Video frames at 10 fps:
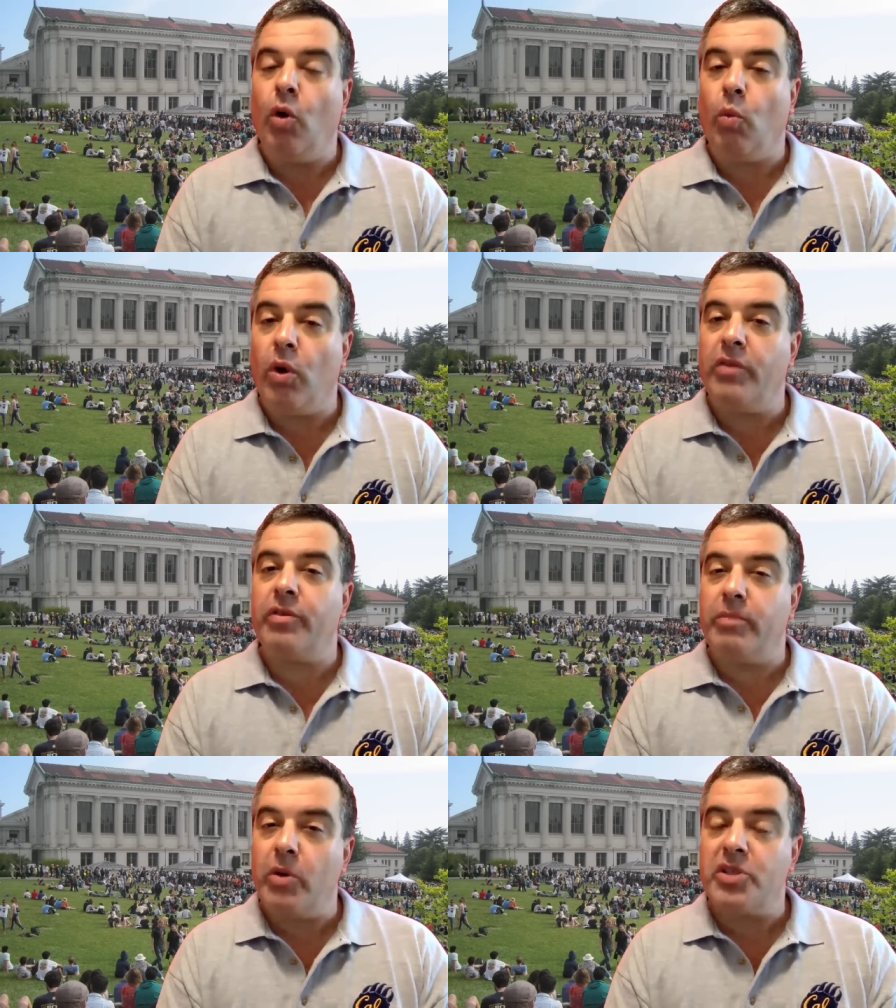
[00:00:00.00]
One of the
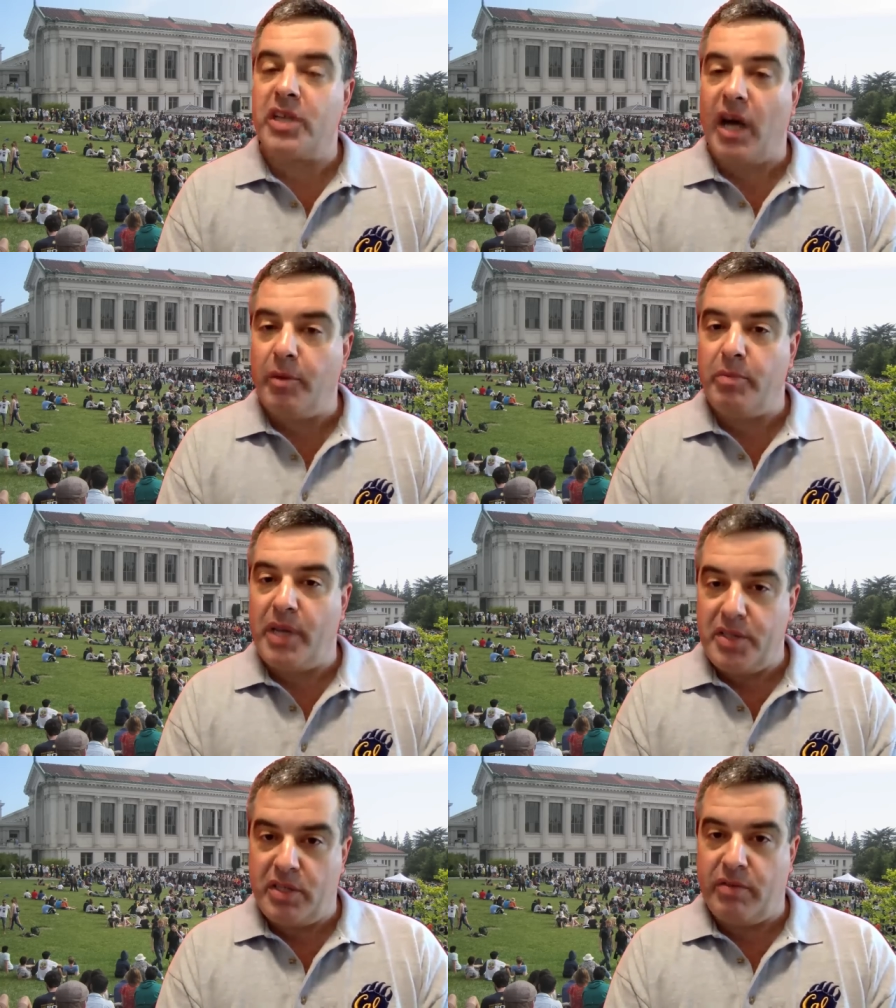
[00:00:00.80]
most common
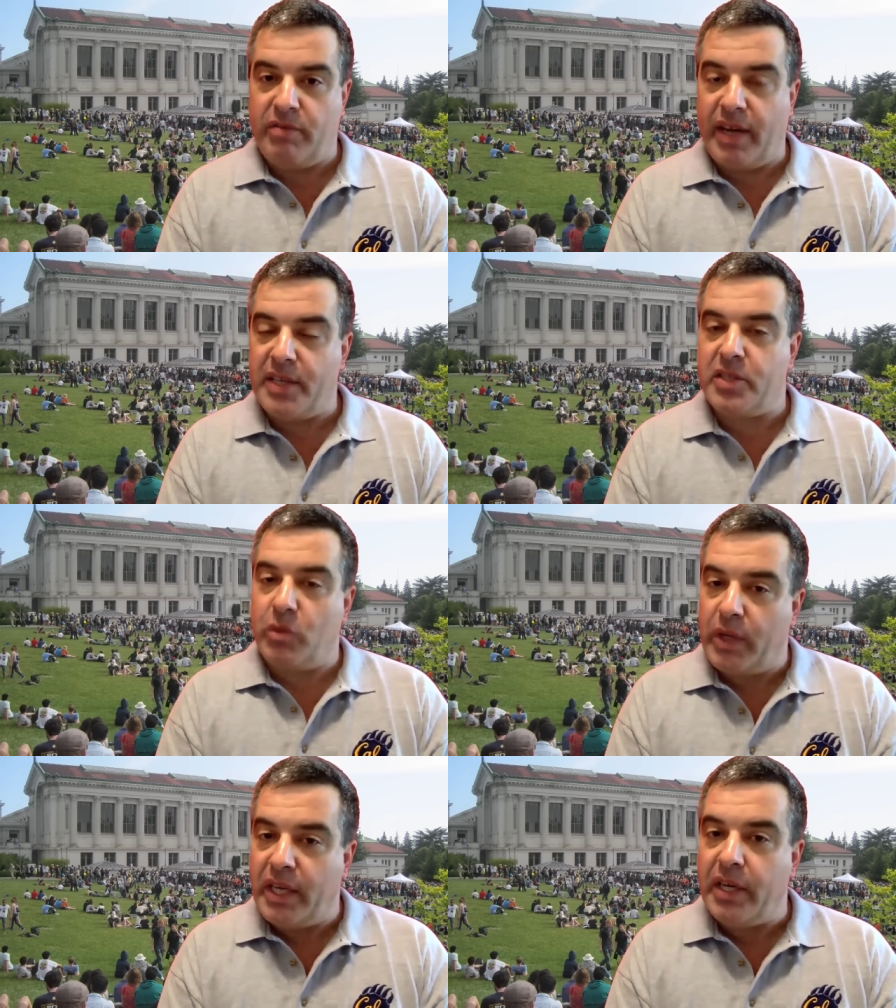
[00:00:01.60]
pieces of advice that
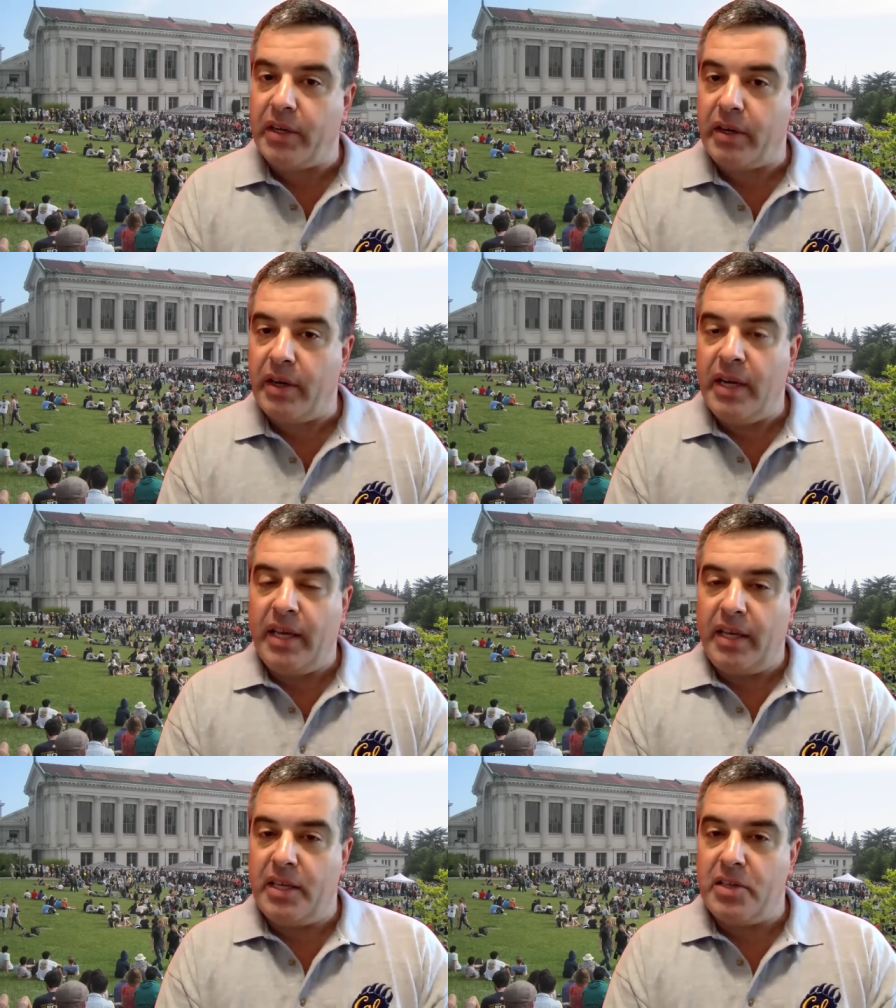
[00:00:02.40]
we hear
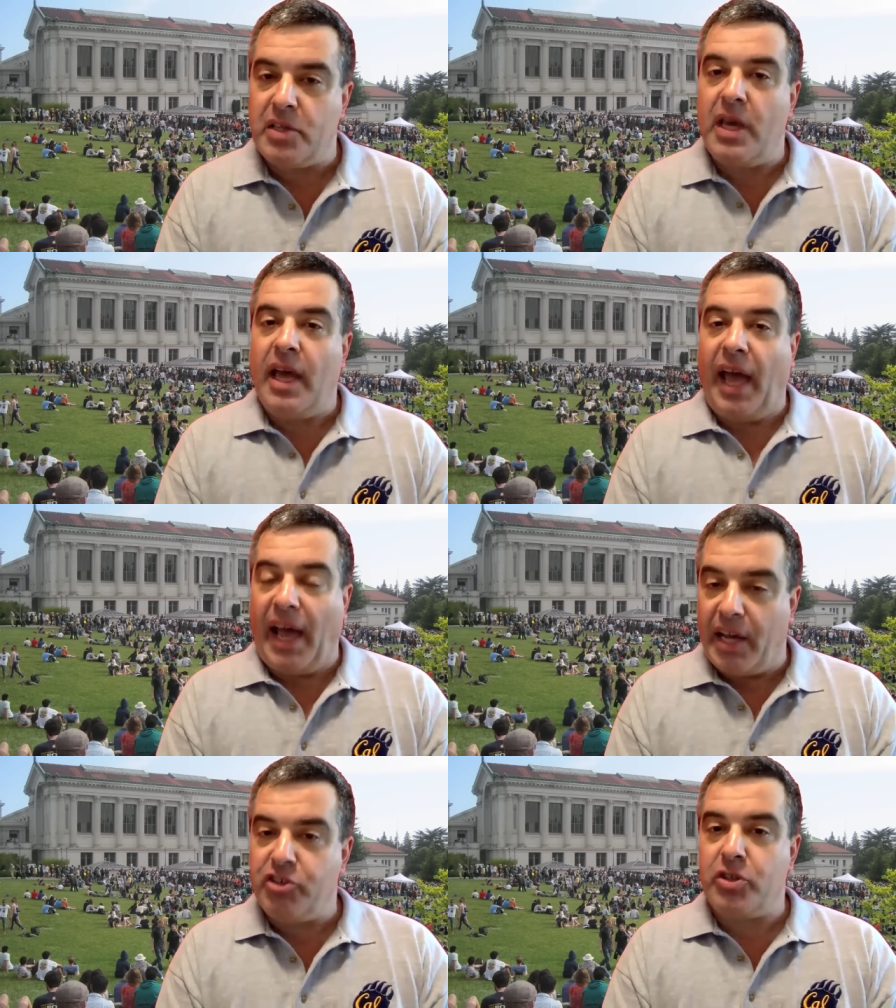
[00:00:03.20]
is
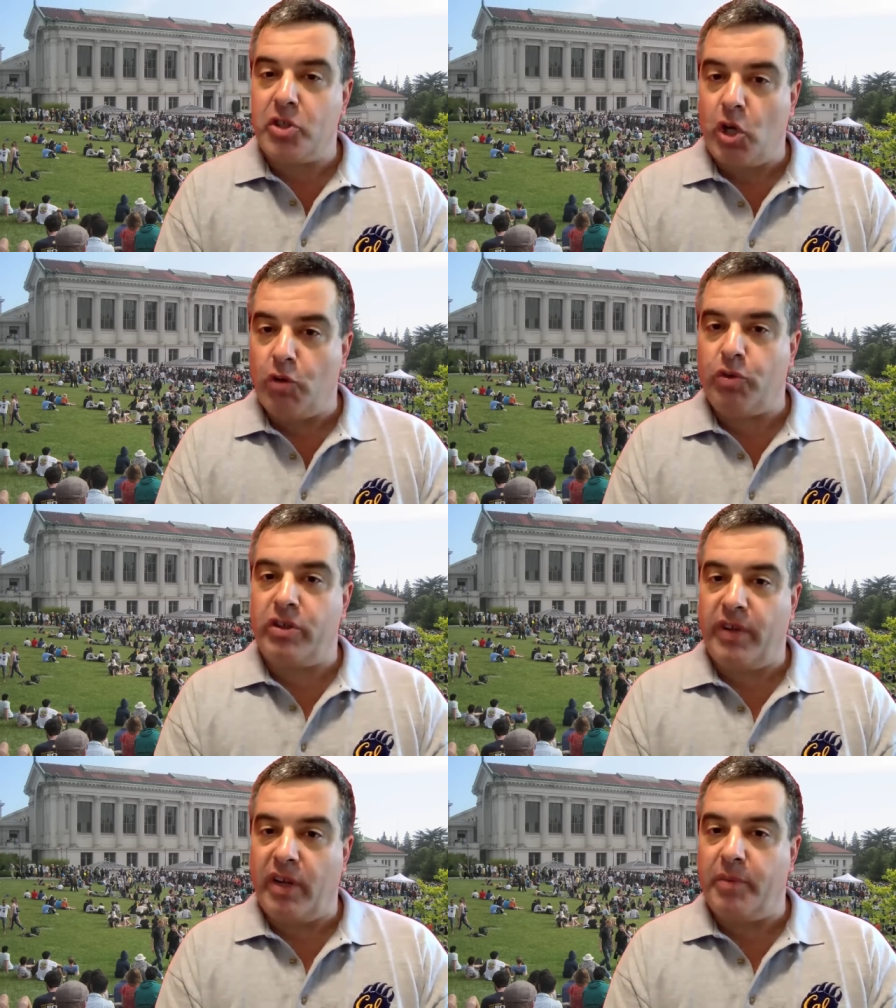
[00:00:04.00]
agile software
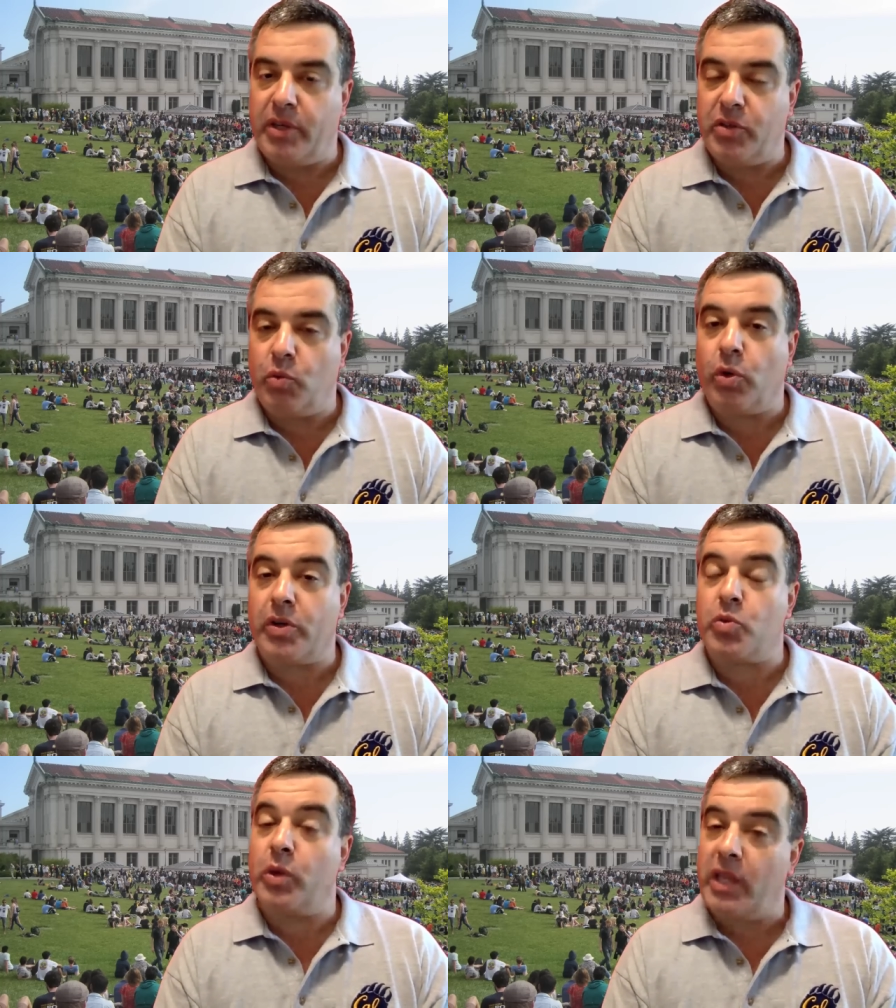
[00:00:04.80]
development
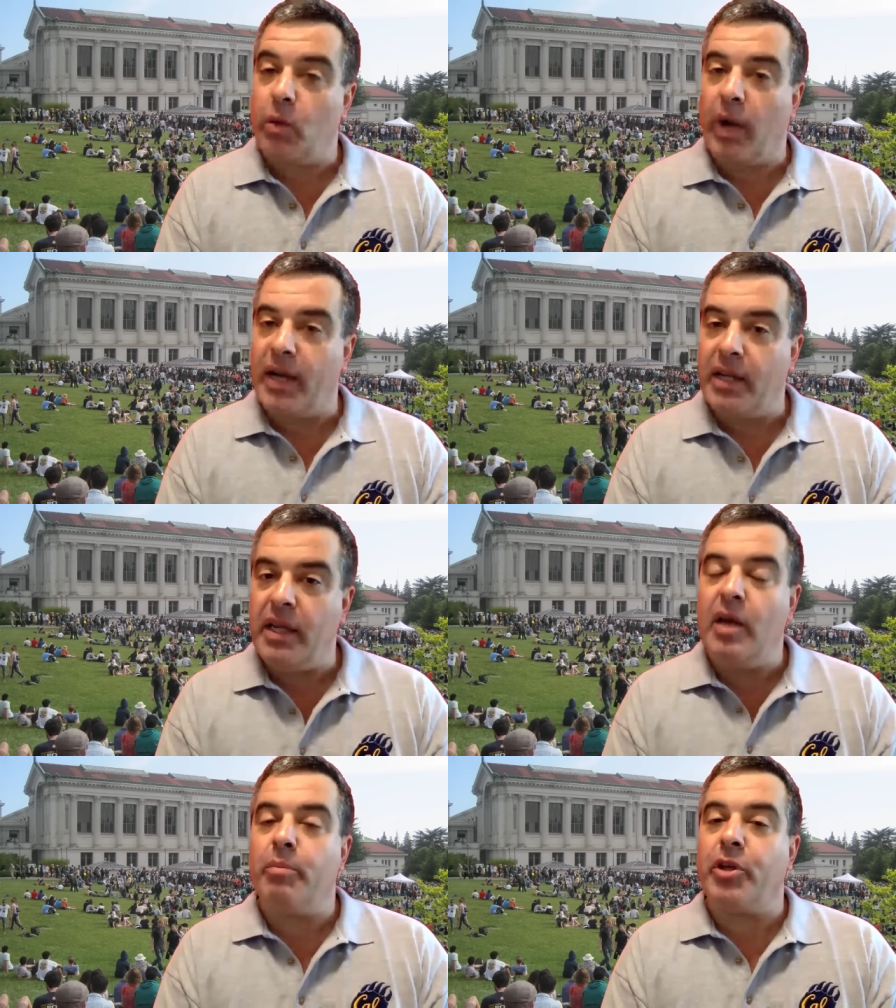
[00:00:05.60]
works really
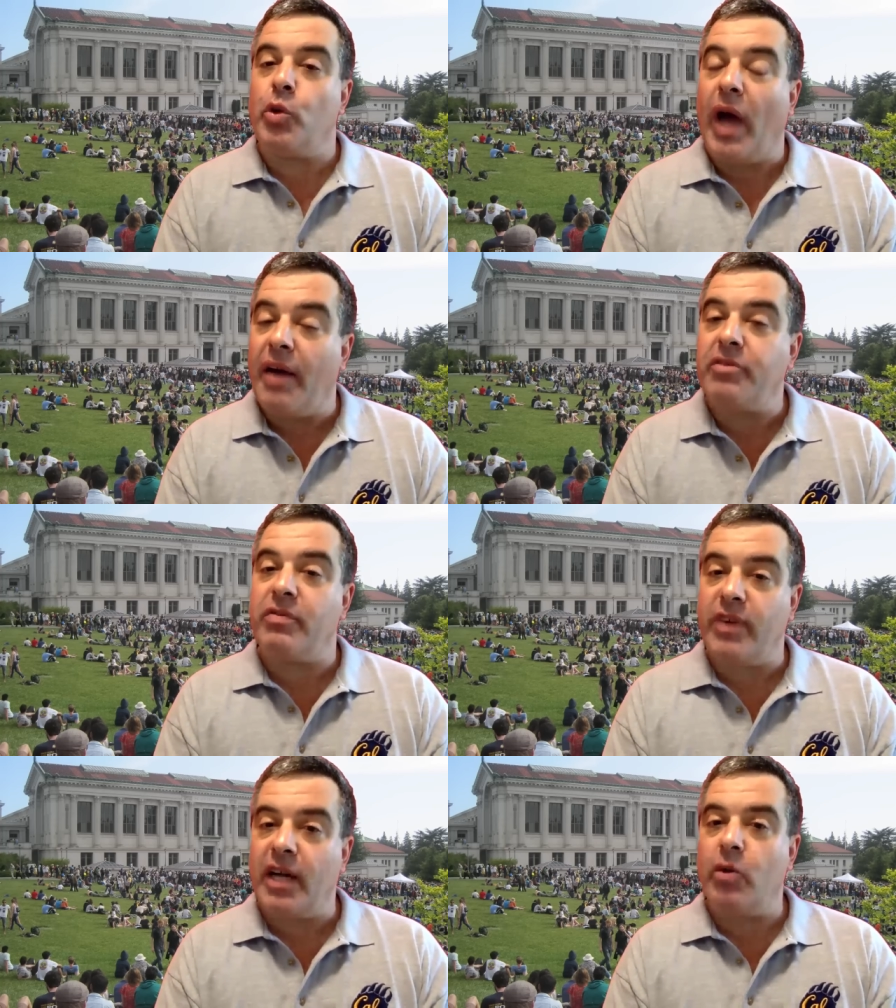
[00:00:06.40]
well, but you have to
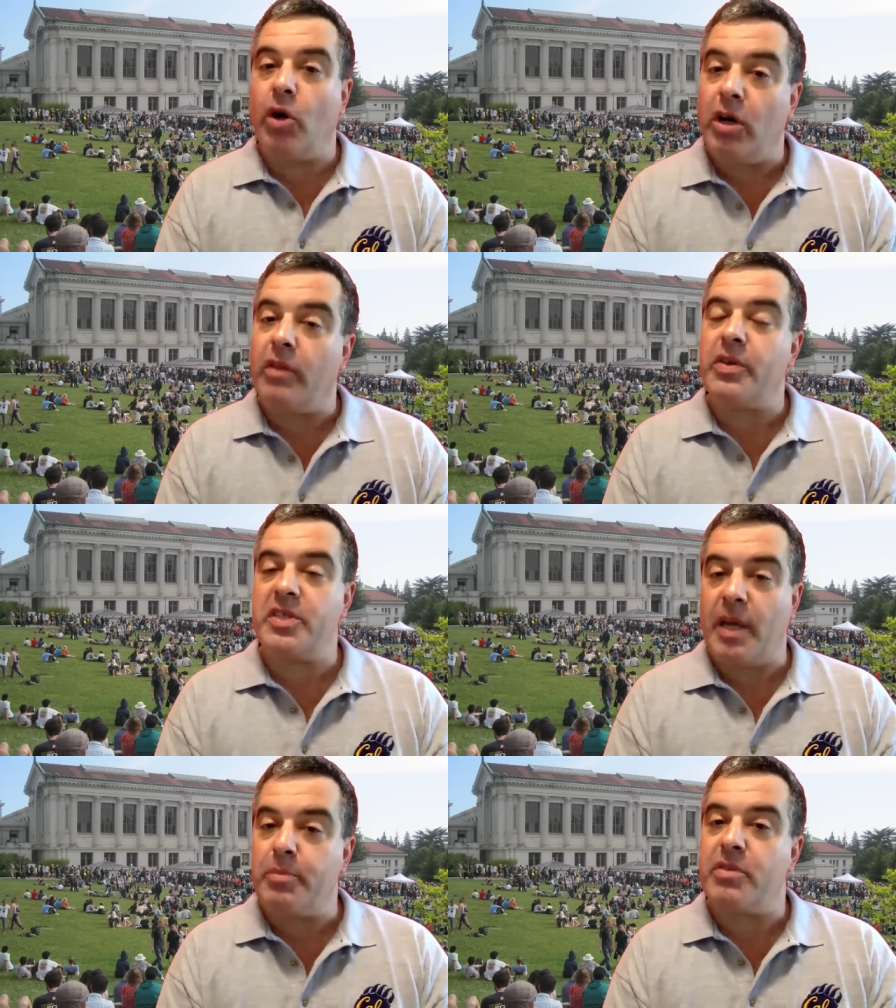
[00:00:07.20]
follow all the
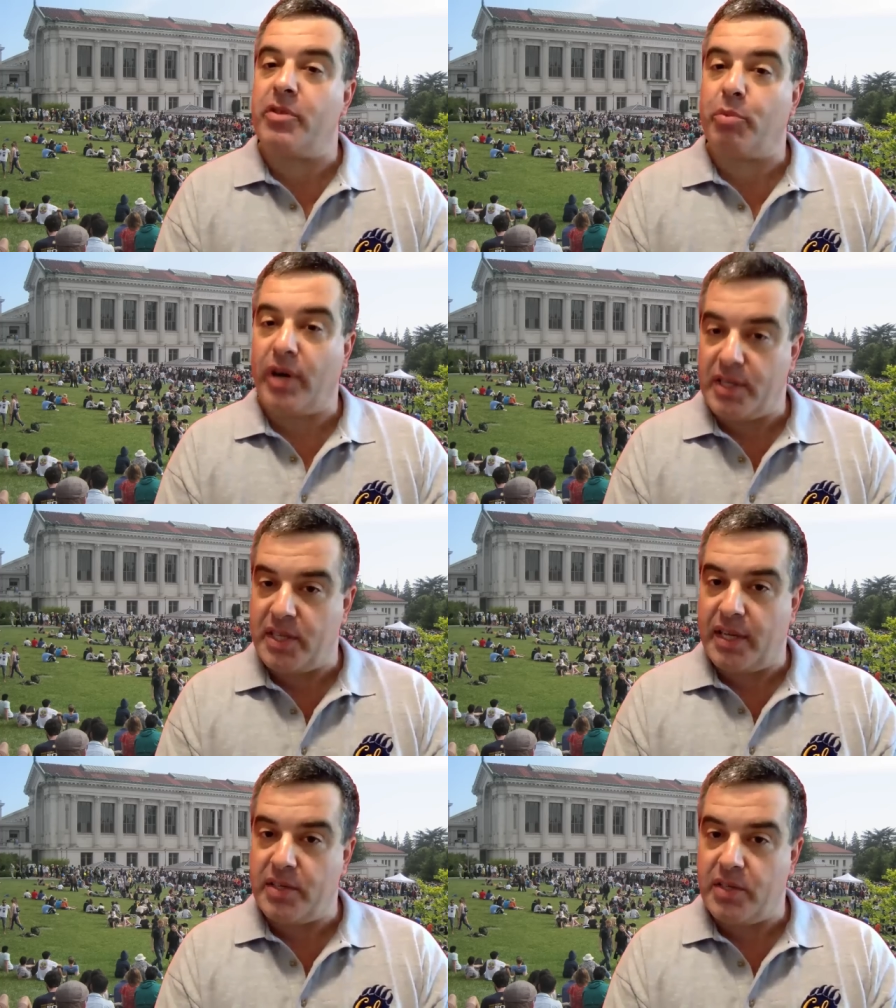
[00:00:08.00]
steps of the
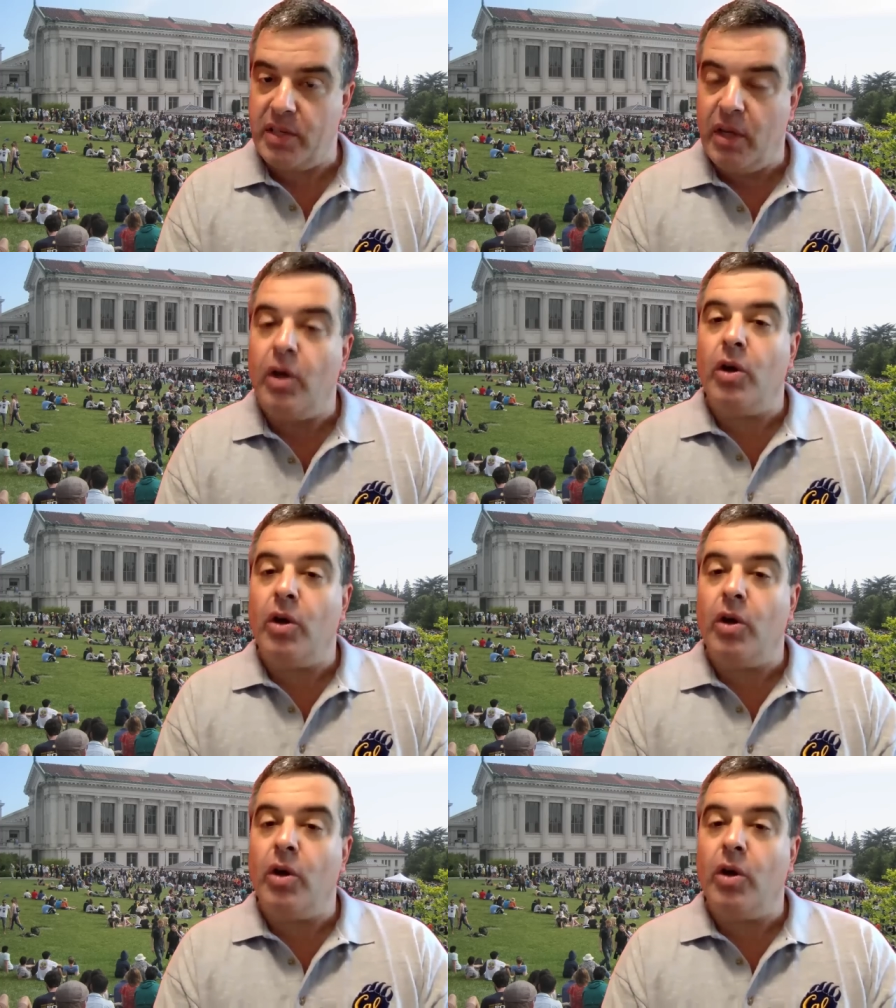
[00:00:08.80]
process.